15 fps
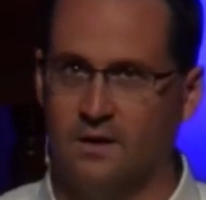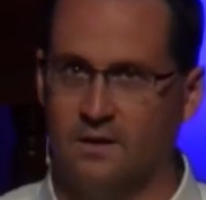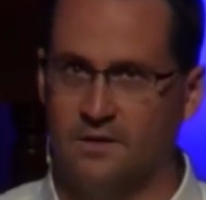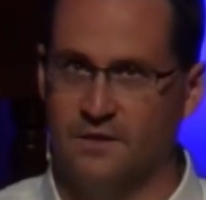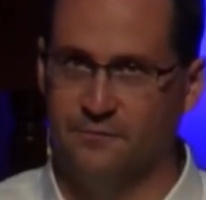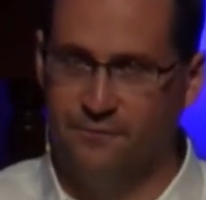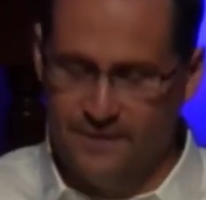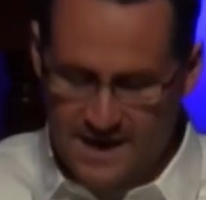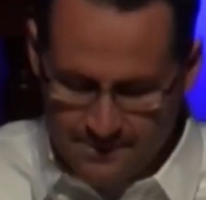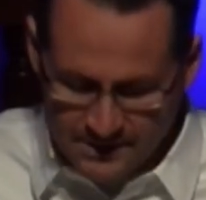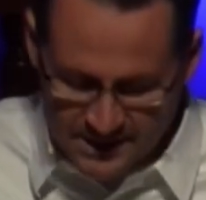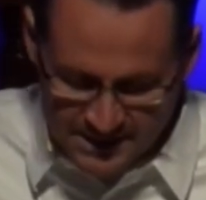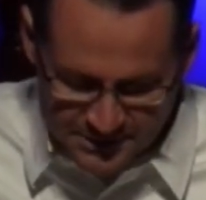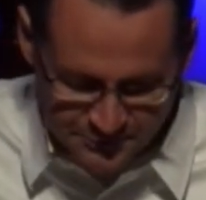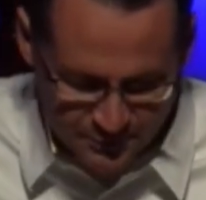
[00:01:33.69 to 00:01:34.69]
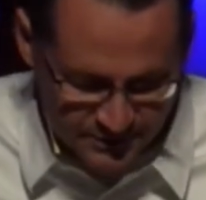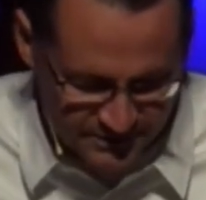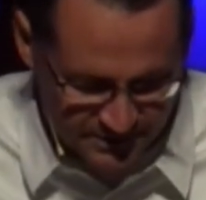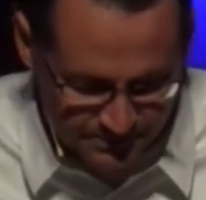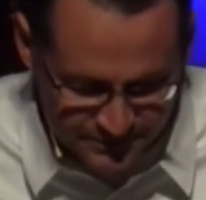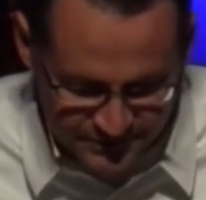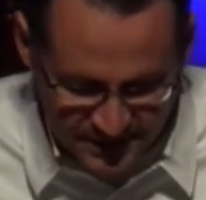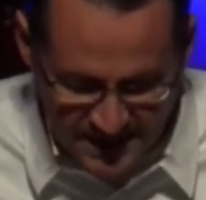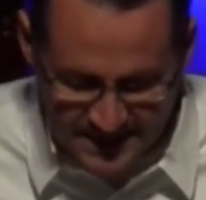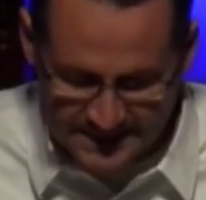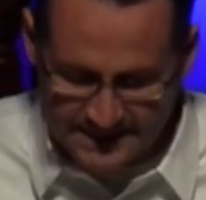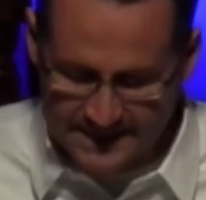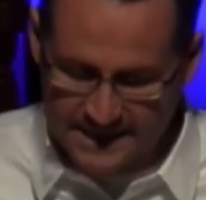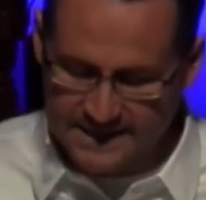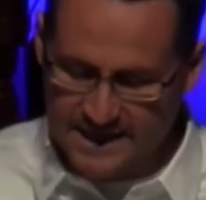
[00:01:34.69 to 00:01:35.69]
The famine in Israel
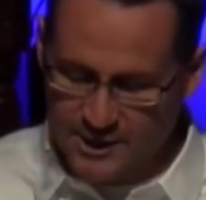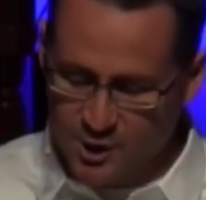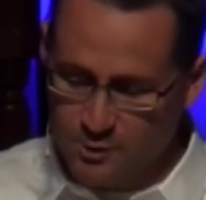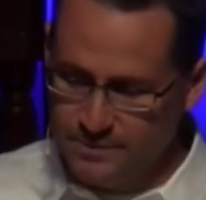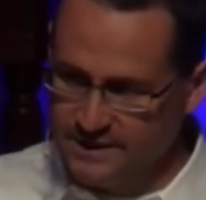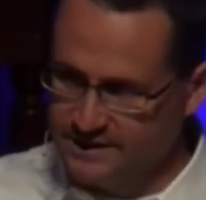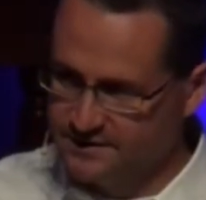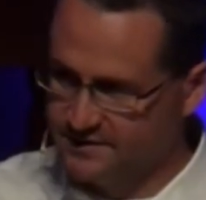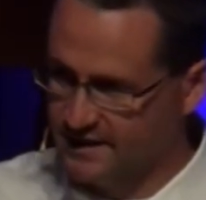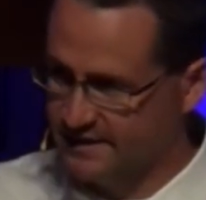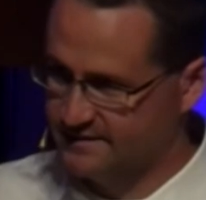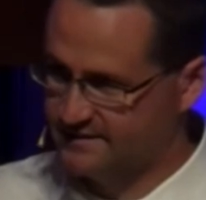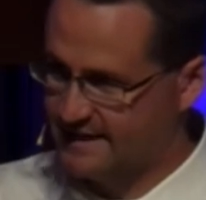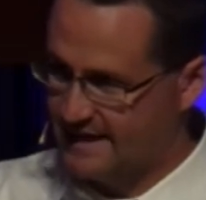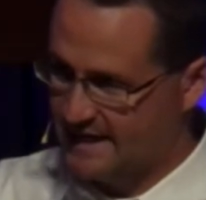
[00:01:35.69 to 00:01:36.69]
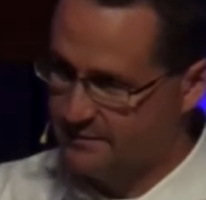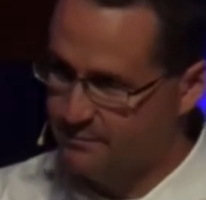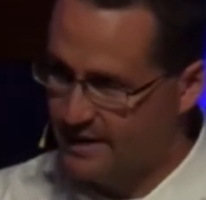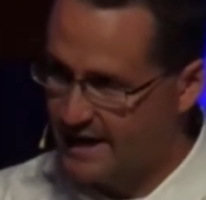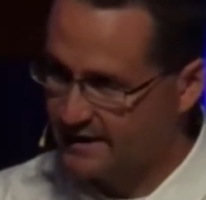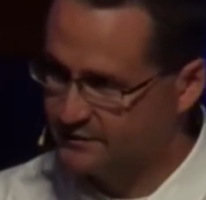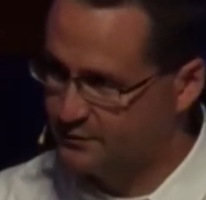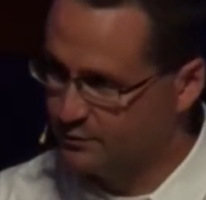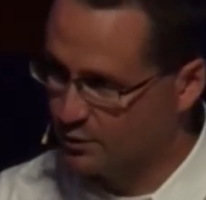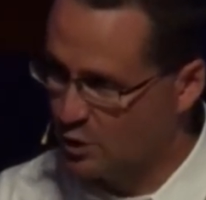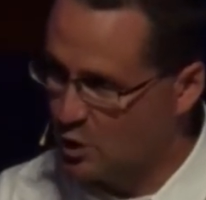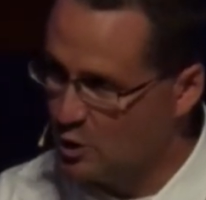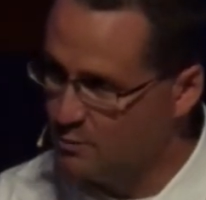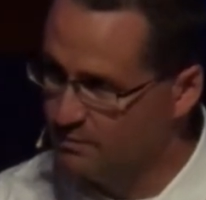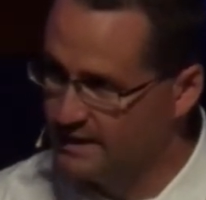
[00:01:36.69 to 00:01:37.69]
subsided, and Naomi decides to head back to her
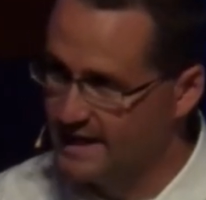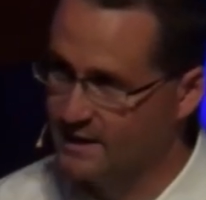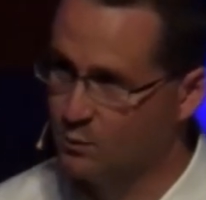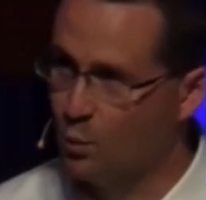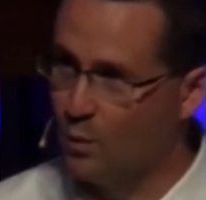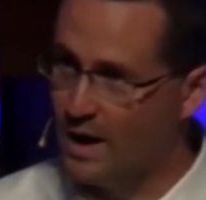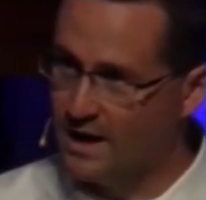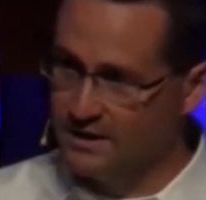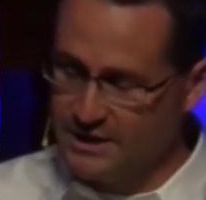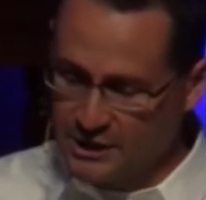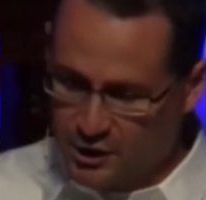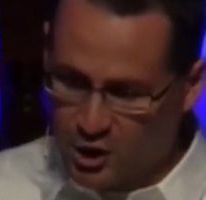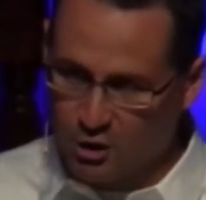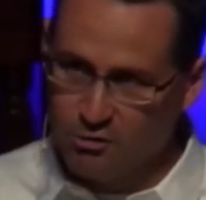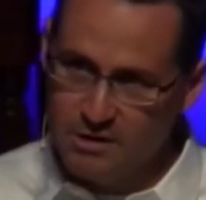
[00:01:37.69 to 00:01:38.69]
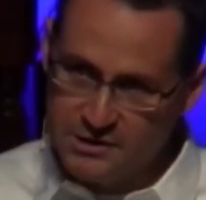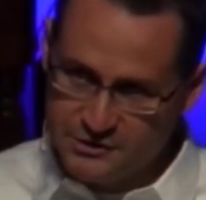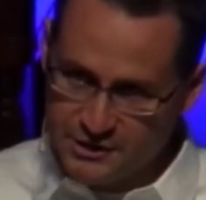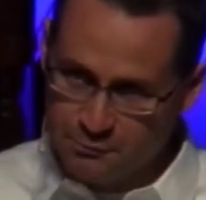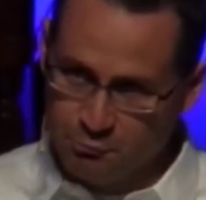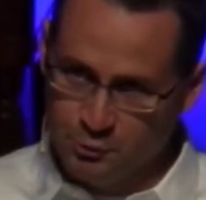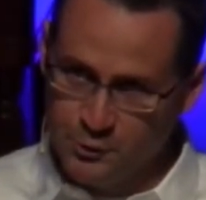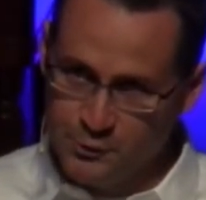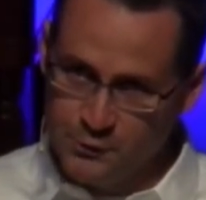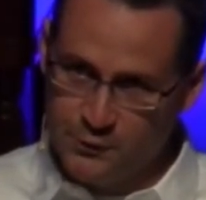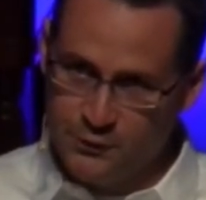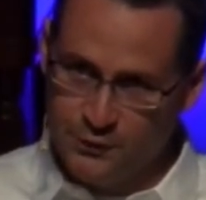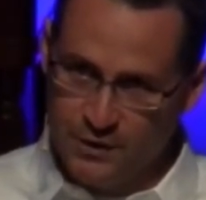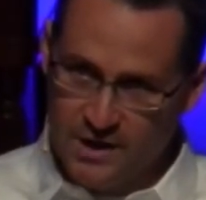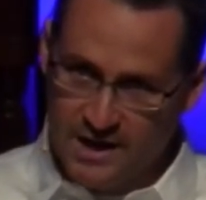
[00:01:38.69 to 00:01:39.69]
homeland while encouraging
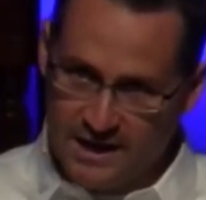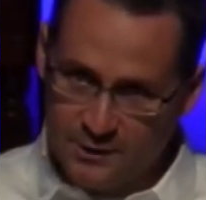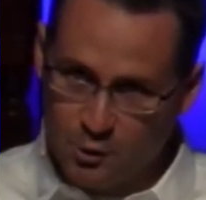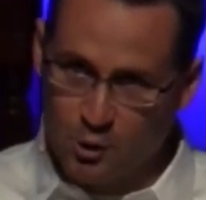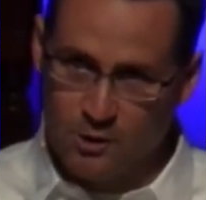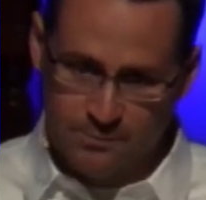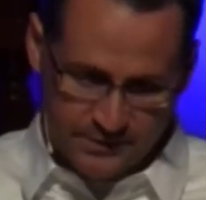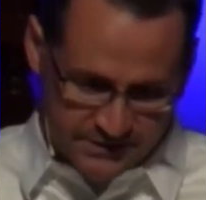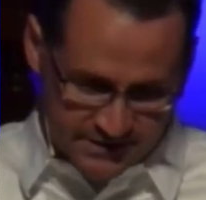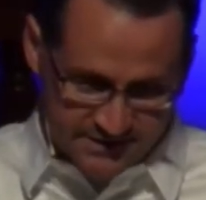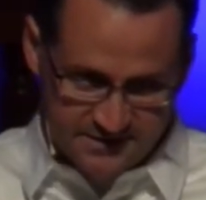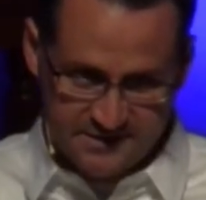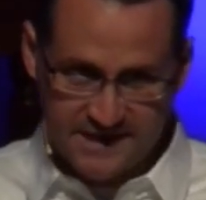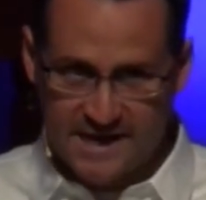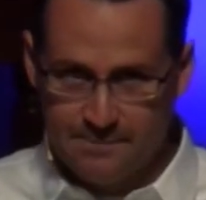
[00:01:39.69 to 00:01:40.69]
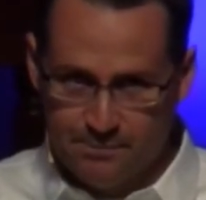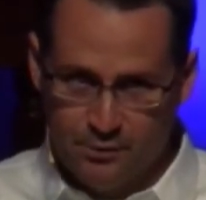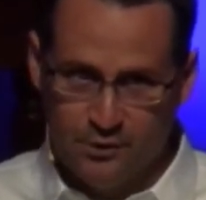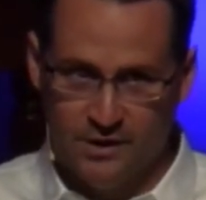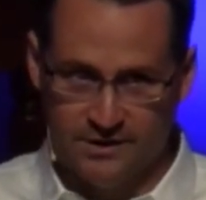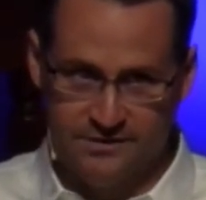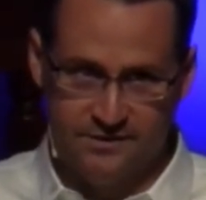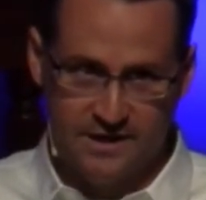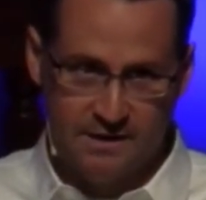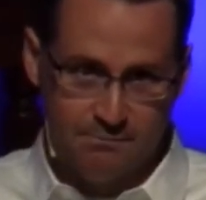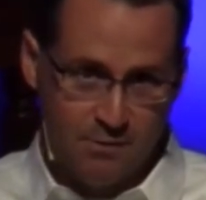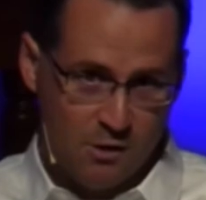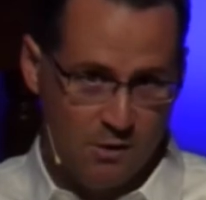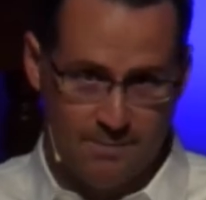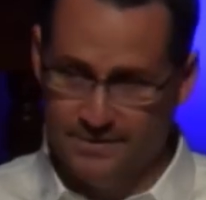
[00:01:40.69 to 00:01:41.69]
Ruth and Orpah to stay put in
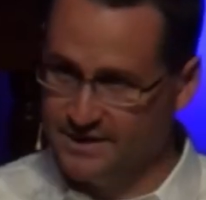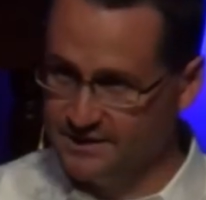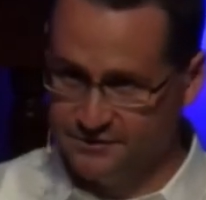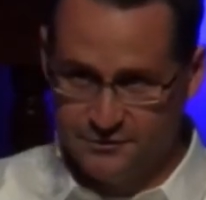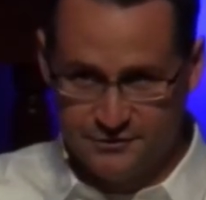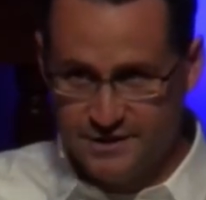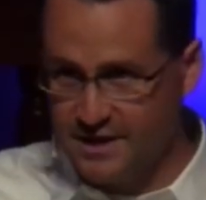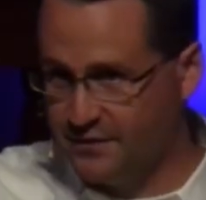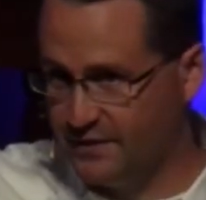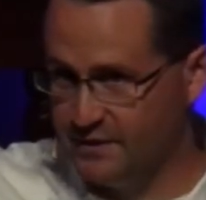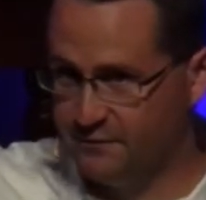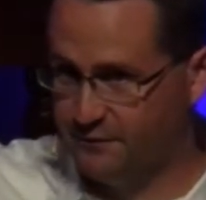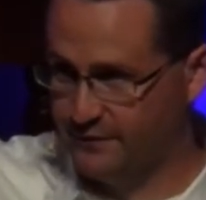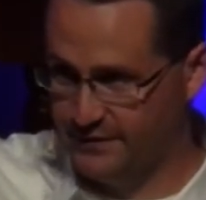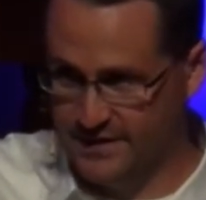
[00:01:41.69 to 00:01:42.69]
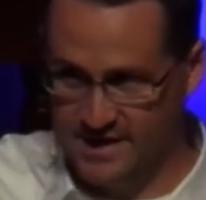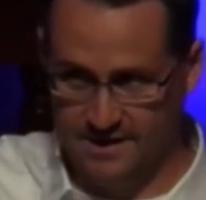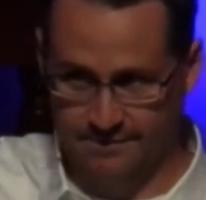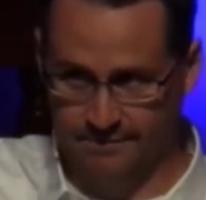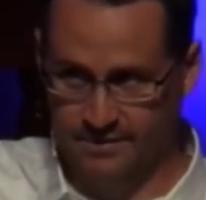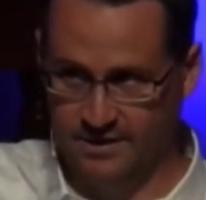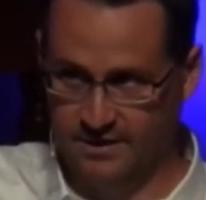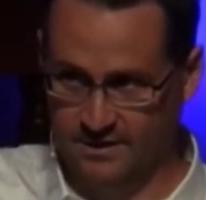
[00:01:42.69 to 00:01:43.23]
Moab because there's nothing for them